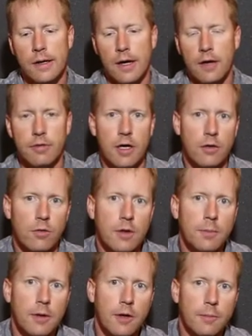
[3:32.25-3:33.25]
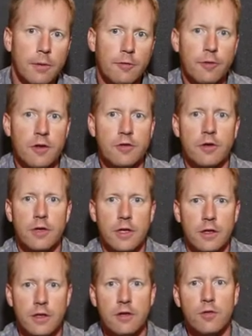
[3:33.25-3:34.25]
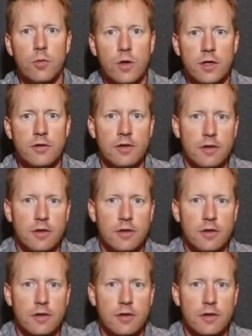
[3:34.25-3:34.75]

I've had it rebuilt professionally at least once,